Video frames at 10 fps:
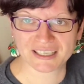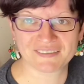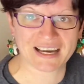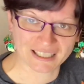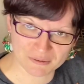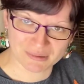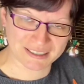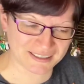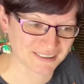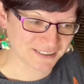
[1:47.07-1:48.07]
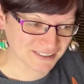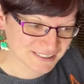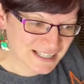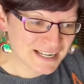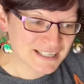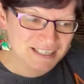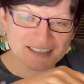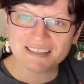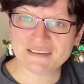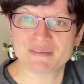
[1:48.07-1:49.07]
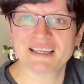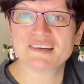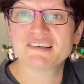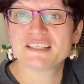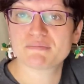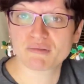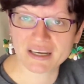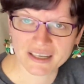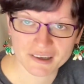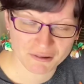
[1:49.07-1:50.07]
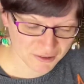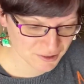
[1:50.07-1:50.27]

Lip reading: of gallop like a horse. You can see them, they literally spring across the